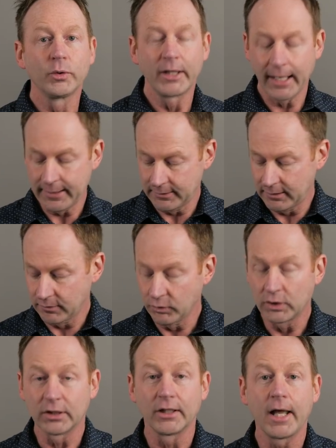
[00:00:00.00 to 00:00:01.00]
get
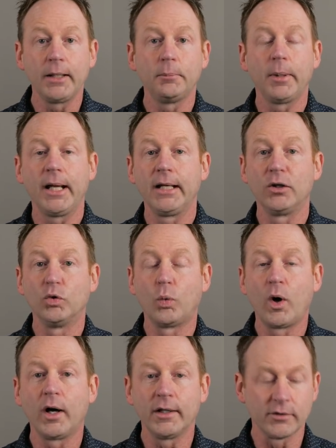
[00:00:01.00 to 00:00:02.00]
different light painting
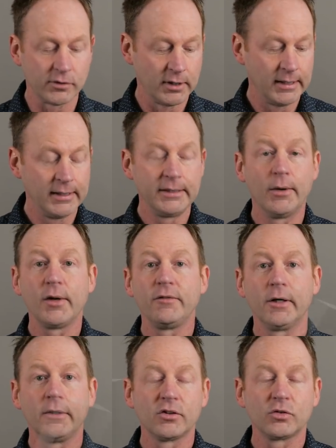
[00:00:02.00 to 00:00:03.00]
wands. Now I
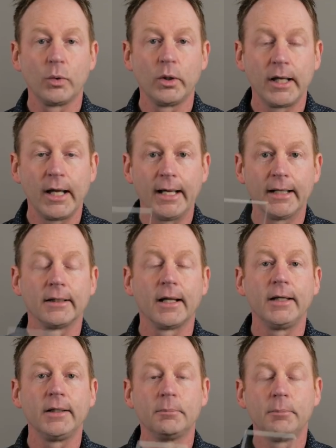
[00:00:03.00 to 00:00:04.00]
found this one at
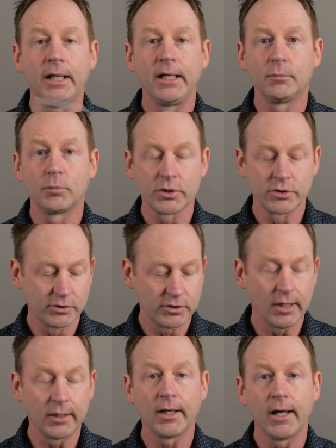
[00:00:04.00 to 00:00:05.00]
light painting brushes
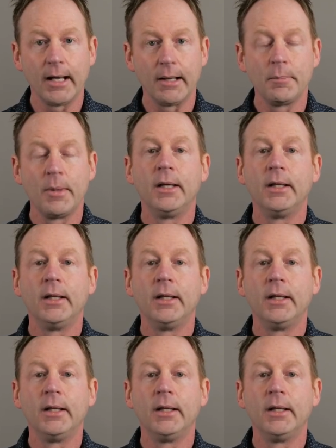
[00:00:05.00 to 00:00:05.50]
dot com.